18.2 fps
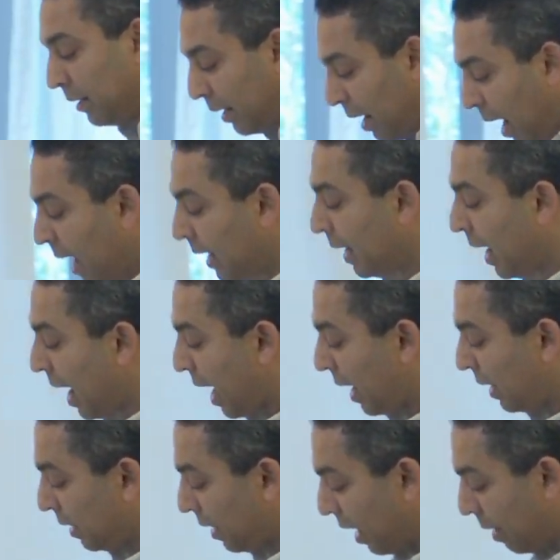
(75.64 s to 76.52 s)
did I
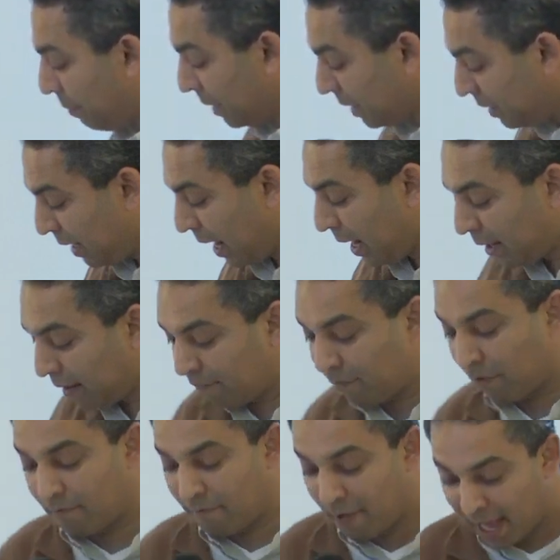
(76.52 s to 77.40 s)
get mistaken
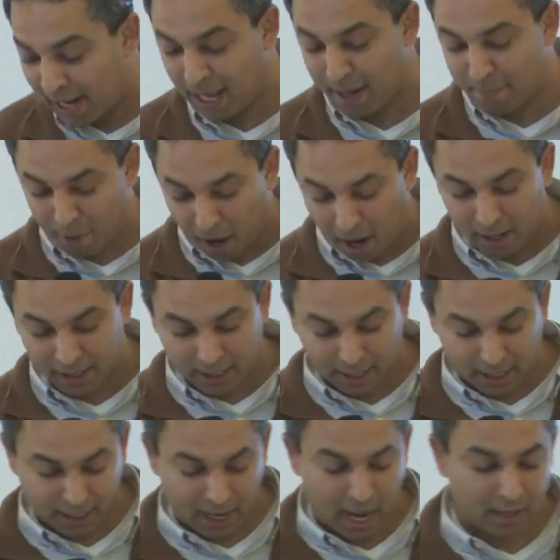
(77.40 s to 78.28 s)
for valet
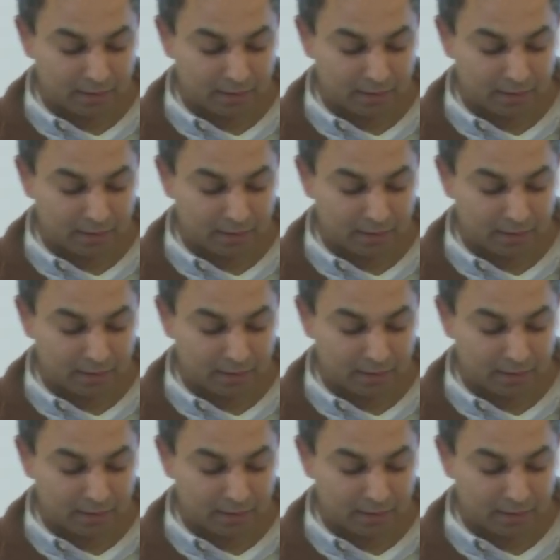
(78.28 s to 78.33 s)
parking